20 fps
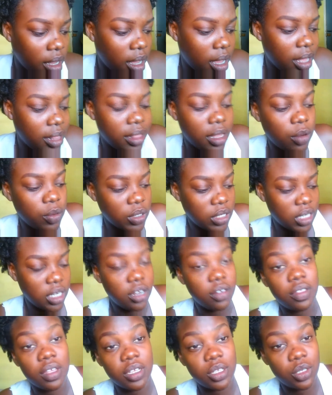and that was another
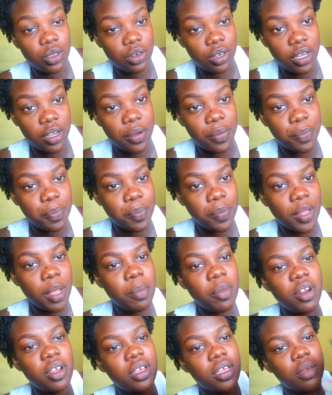end that story I'm
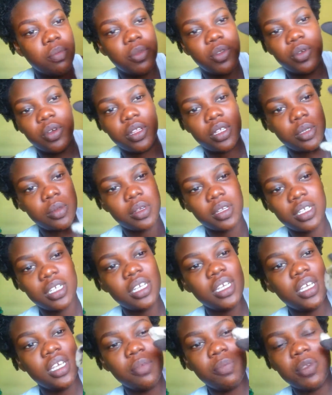gonna keep doing so because he
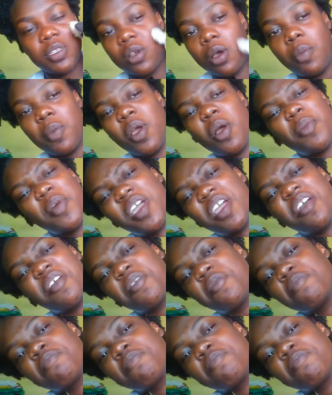keeps coming up here